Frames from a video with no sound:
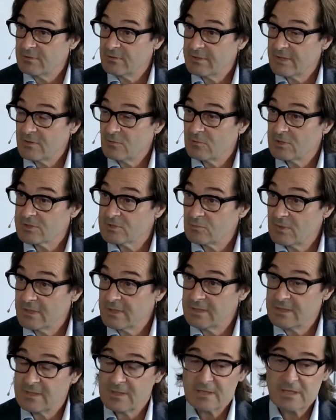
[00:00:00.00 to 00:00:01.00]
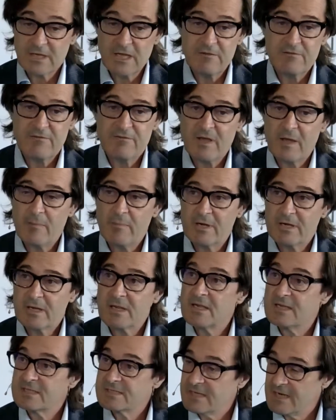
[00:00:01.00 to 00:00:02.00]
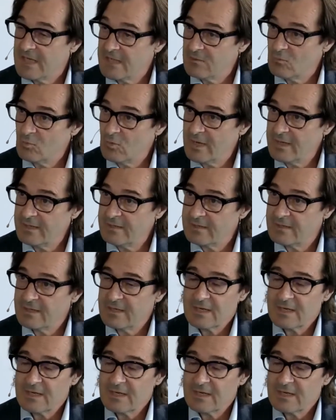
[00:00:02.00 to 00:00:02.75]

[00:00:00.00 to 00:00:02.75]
That was one. Okay, yeah. Fabric is another one.